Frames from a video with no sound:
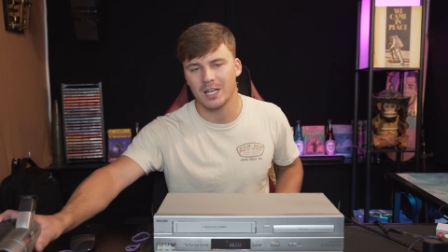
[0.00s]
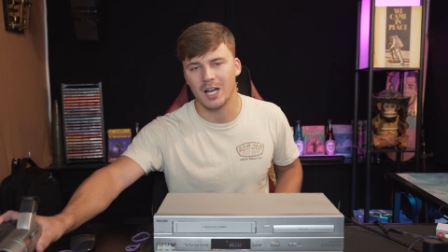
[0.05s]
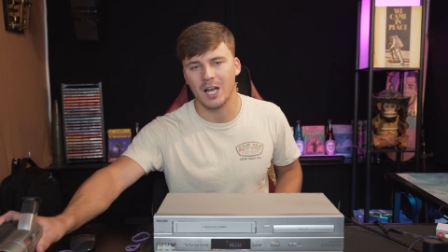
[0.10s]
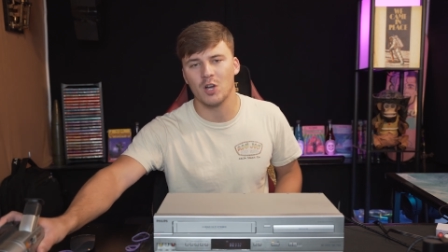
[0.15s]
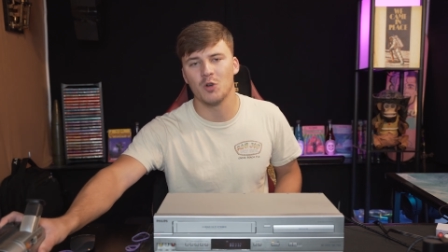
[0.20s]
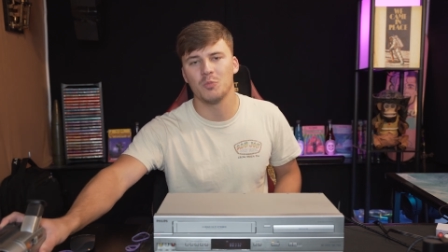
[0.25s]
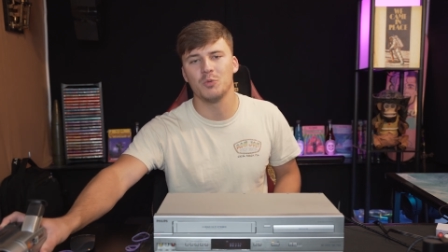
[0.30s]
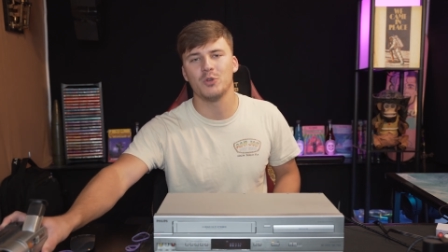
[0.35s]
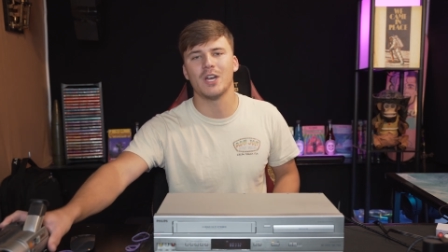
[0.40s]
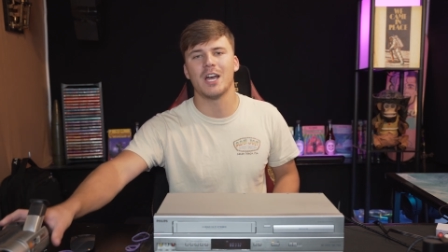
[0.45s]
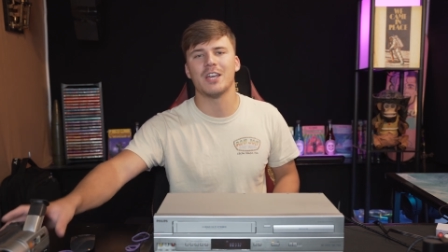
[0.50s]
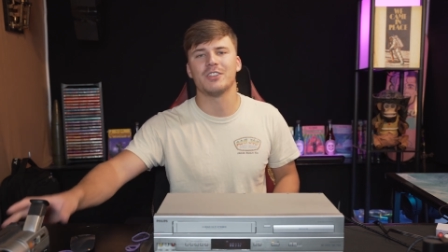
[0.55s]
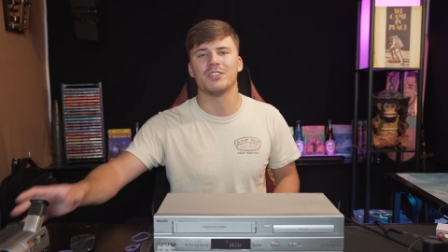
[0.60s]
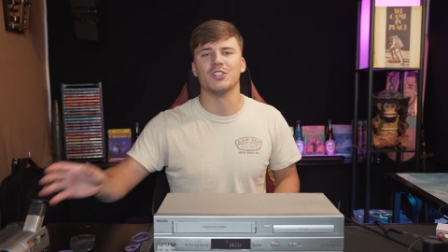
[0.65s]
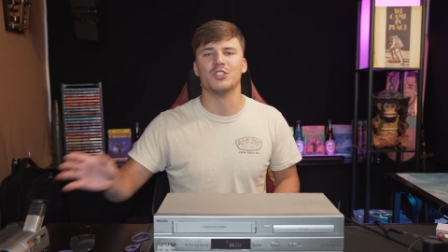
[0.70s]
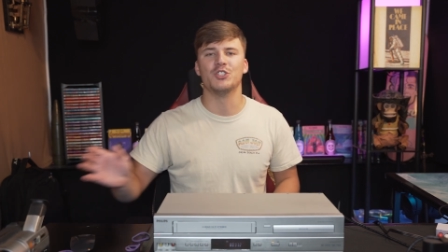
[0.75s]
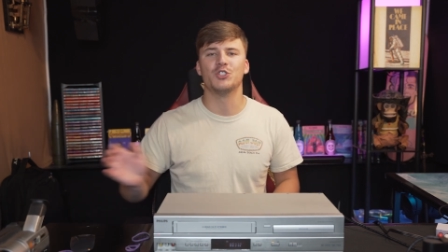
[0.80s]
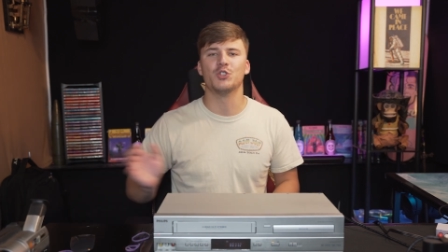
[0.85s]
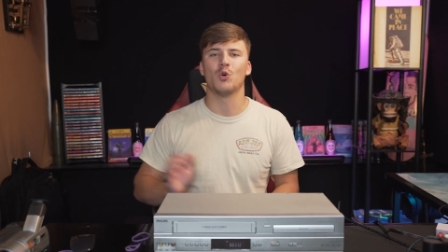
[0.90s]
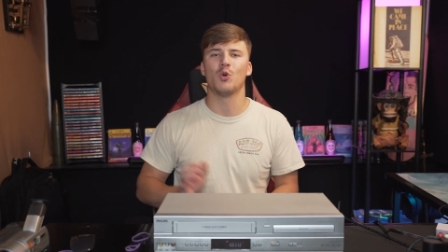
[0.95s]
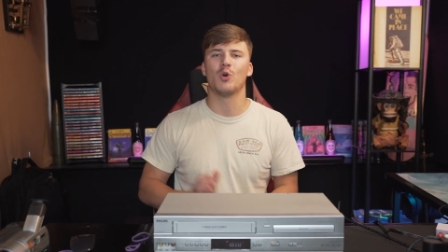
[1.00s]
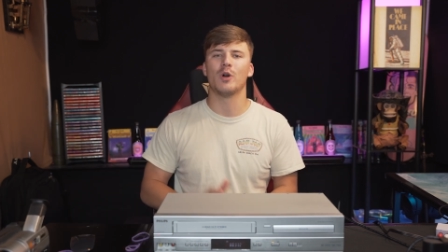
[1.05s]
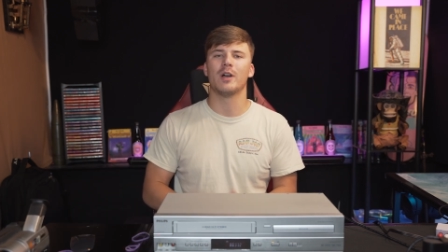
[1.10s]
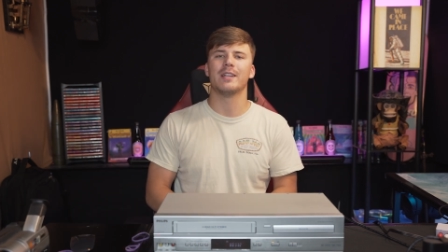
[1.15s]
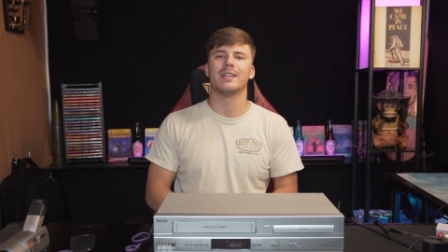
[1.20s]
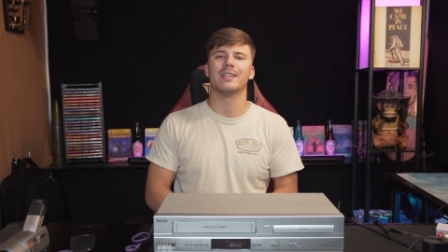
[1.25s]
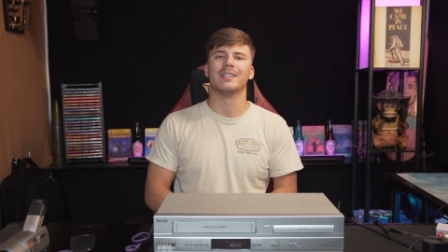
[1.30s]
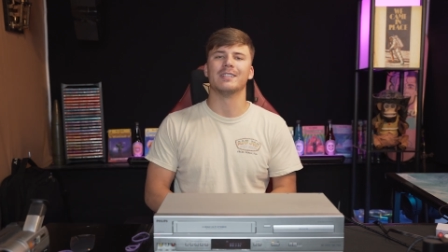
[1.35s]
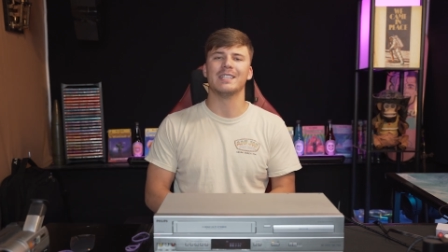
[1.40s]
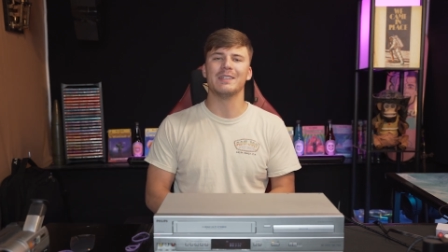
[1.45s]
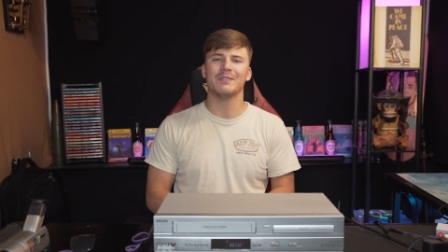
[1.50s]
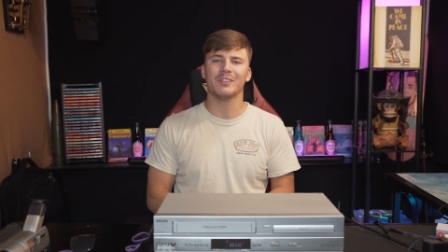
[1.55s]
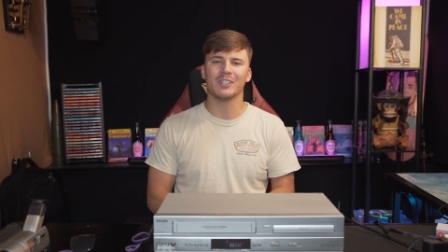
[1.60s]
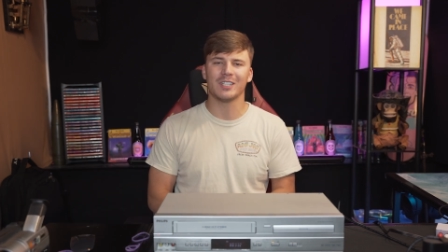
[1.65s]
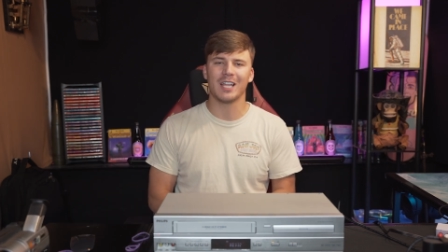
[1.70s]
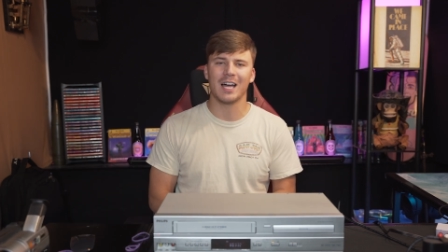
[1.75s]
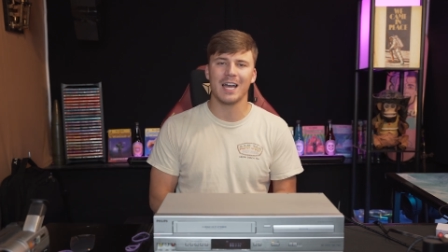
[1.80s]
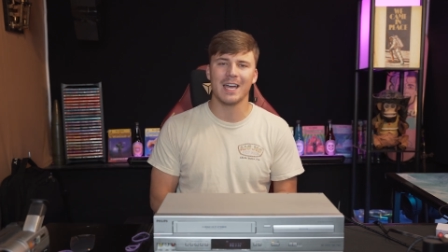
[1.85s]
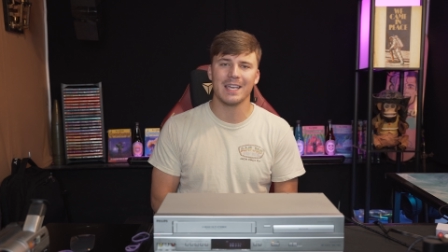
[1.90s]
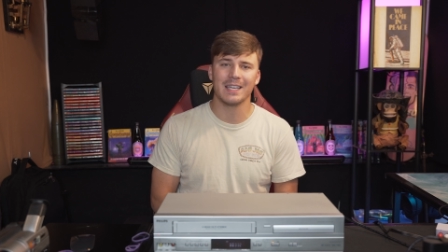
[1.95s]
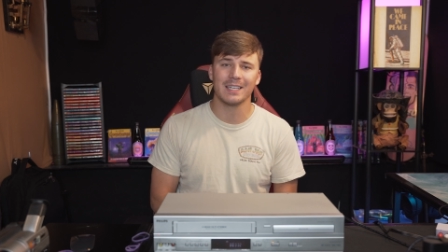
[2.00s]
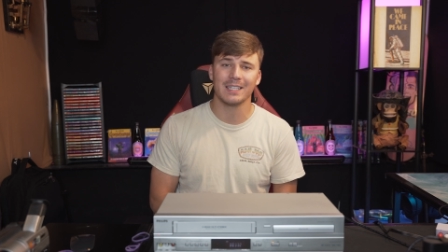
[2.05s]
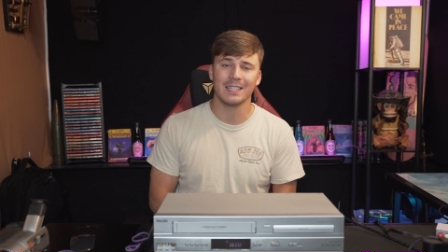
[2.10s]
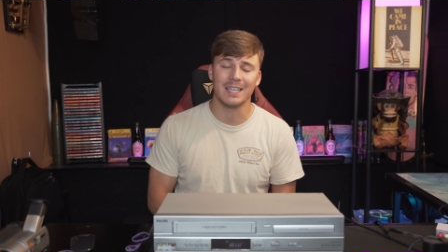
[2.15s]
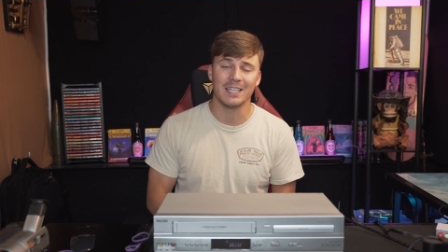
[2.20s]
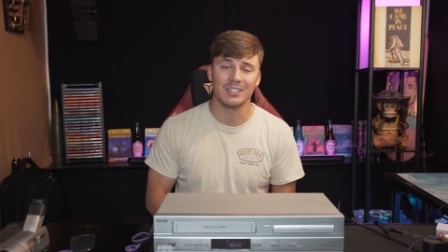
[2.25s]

I hope you guys enjoyed. Leave a like